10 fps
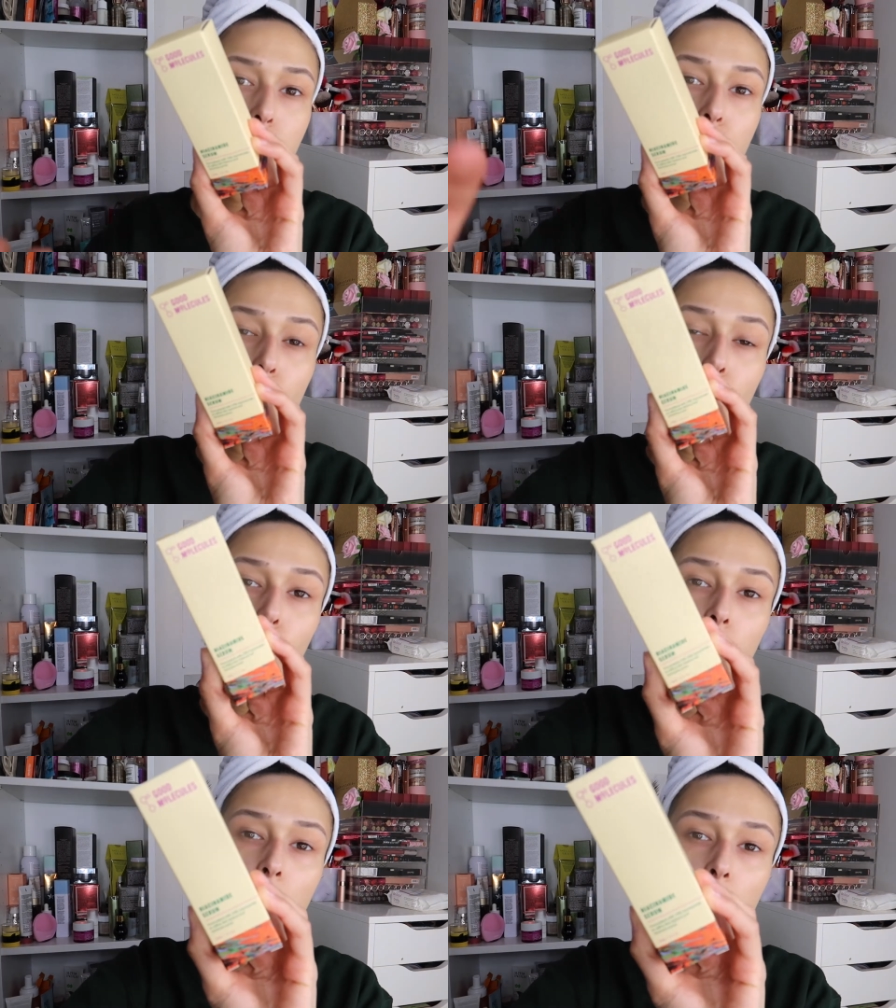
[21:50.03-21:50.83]
at
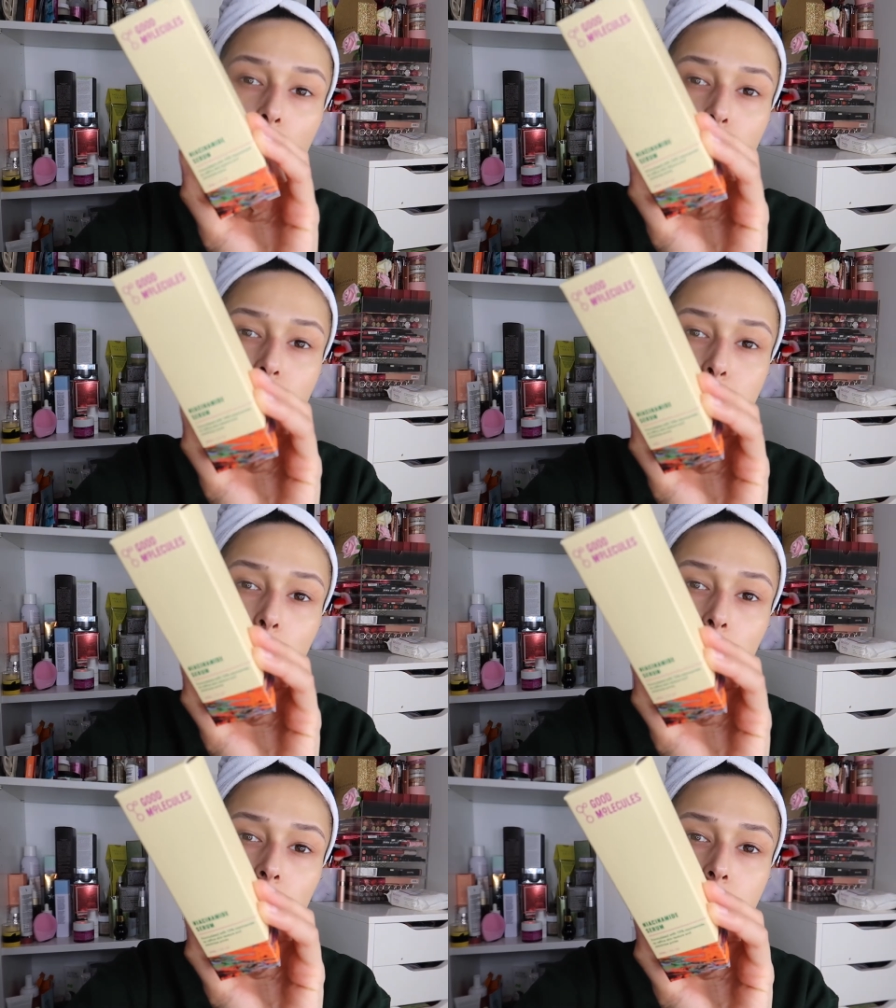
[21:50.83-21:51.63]
all this
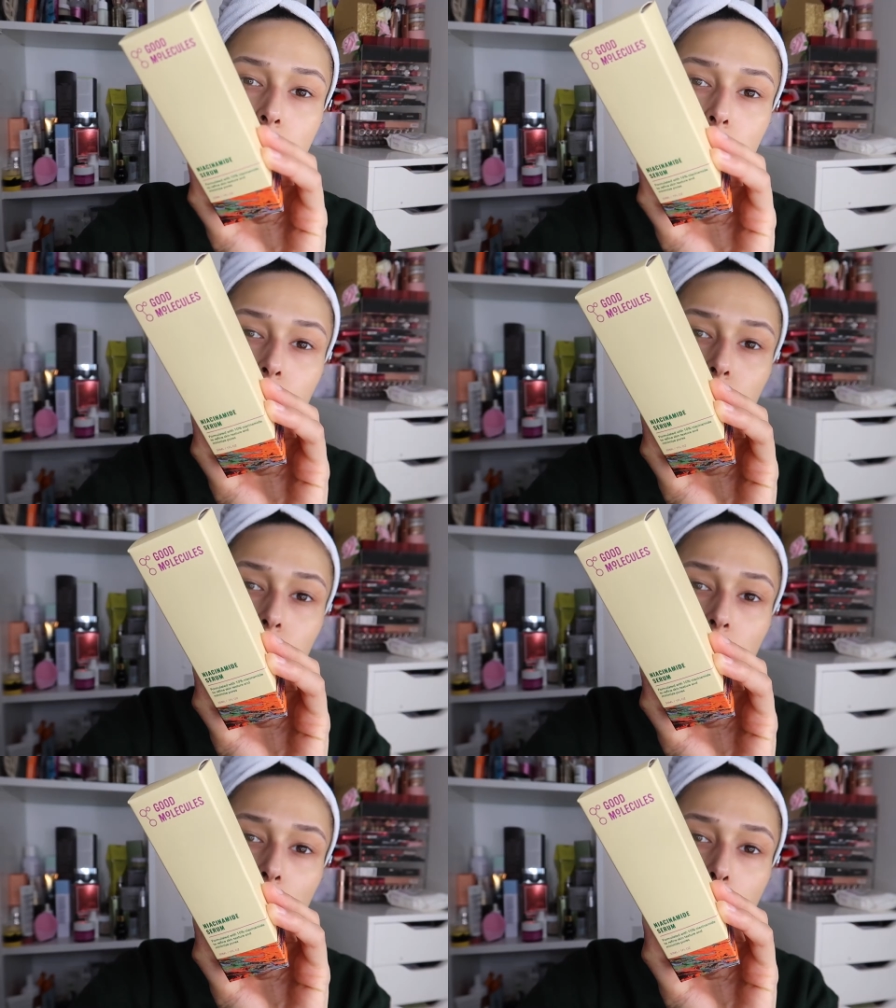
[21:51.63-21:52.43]
probably isn't gonna
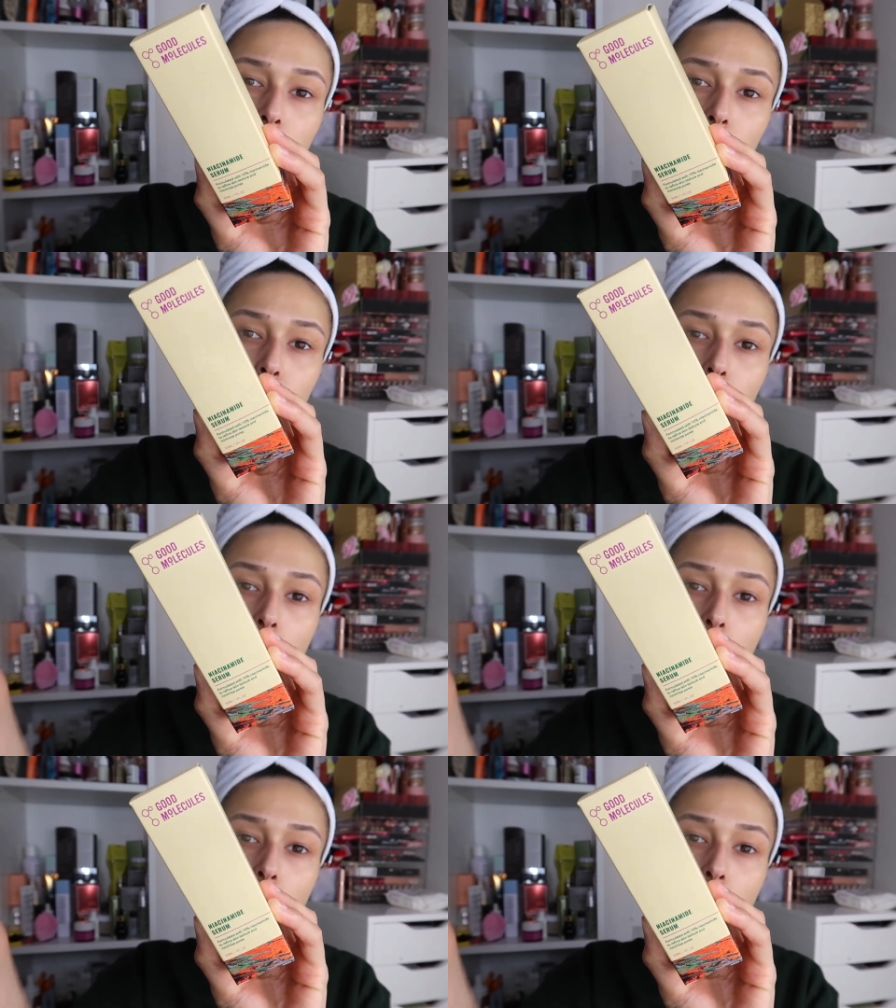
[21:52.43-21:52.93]
yeah there we go